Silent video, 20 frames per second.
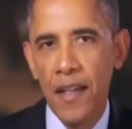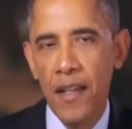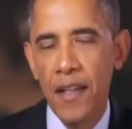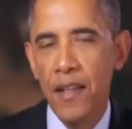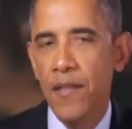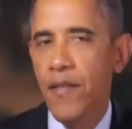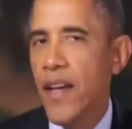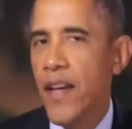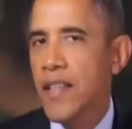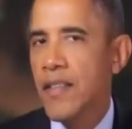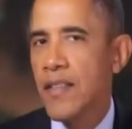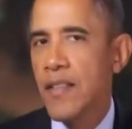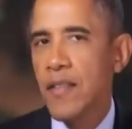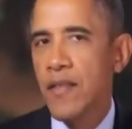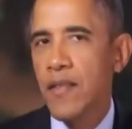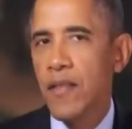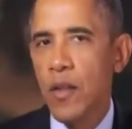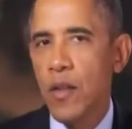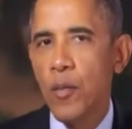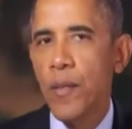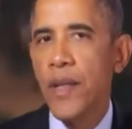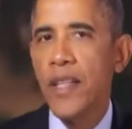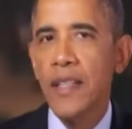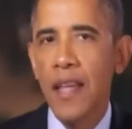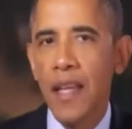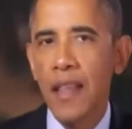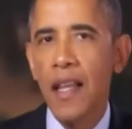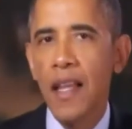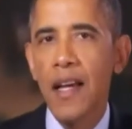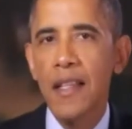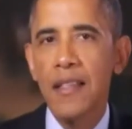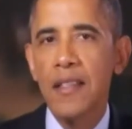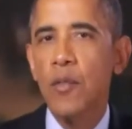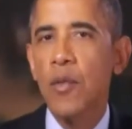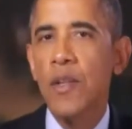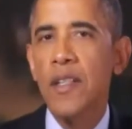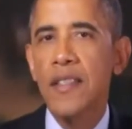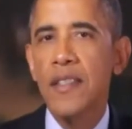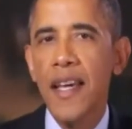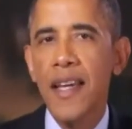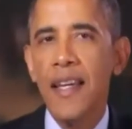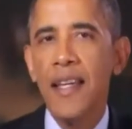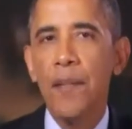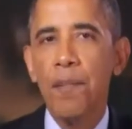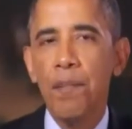In the face of looming deadlines that would have taken